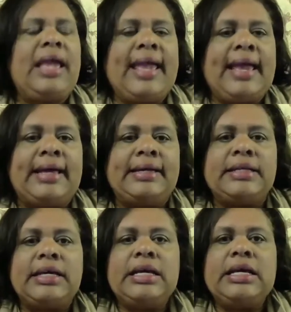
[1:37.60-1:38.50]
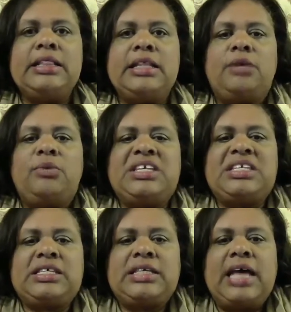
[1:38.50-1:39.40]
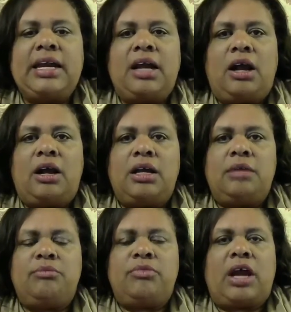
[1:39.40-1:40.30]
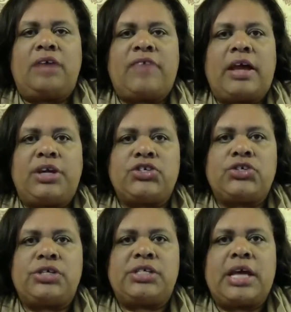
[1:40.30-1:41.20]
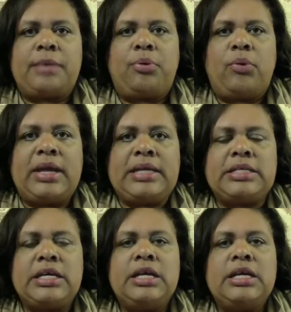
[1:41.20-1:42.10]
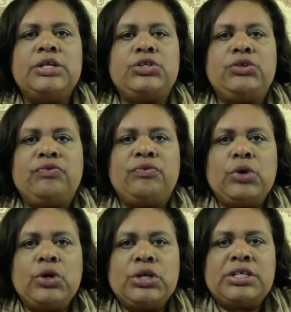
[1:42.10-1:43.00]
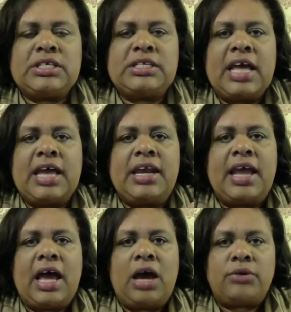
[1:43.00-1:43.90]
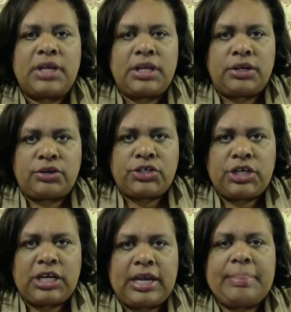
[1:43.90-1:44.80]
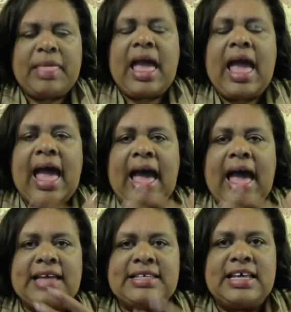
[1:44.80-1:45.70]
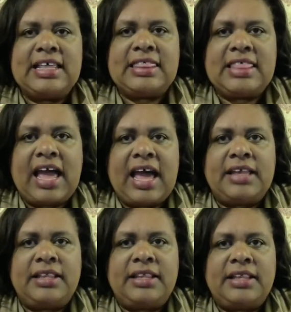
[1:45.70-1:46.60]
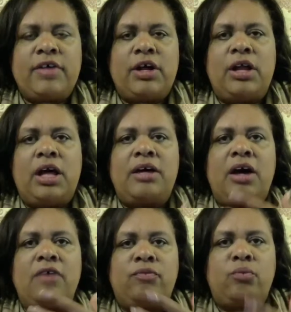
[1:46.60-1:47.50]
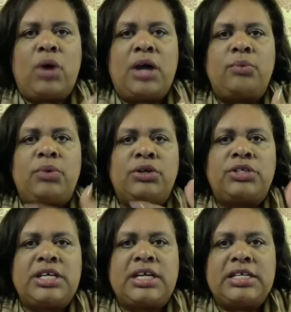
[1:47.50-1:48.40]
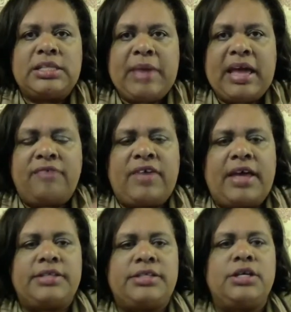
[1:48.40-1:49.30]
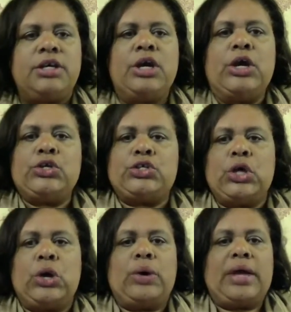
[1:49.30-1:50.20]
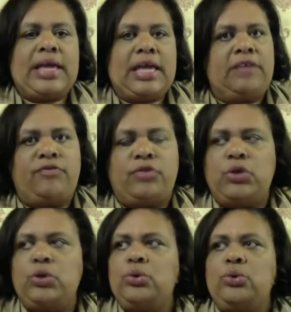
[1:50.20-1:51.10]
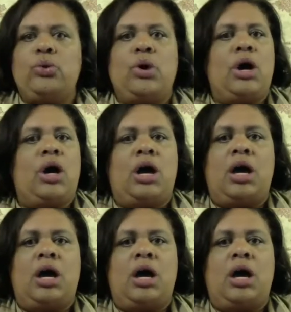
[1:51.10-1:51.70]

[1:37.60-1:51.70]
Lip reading: and then we set our vibrational set point to send out energy at that level of what we're seeking to manifest. So if you